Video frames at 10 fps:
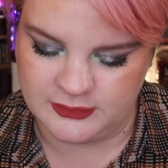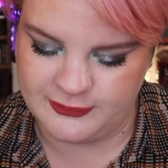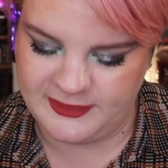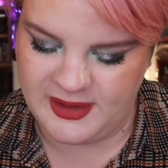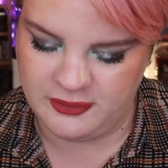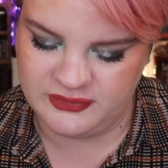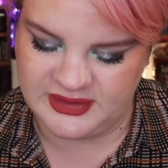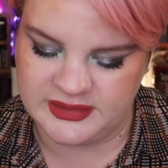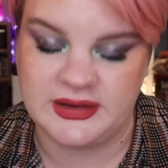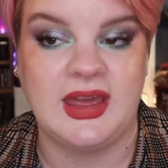Fair
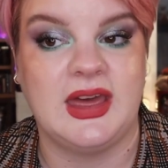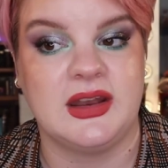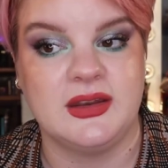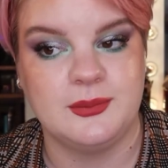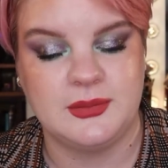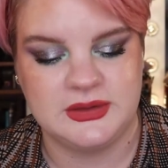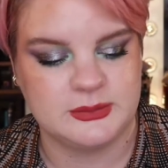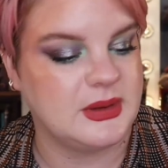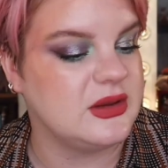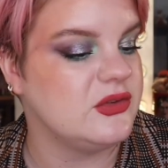Tan N
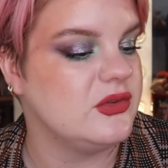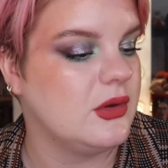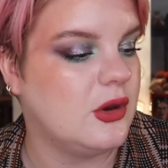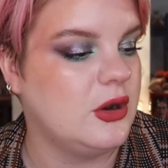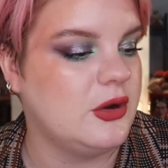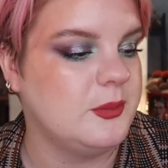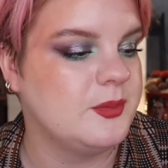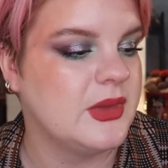is my color.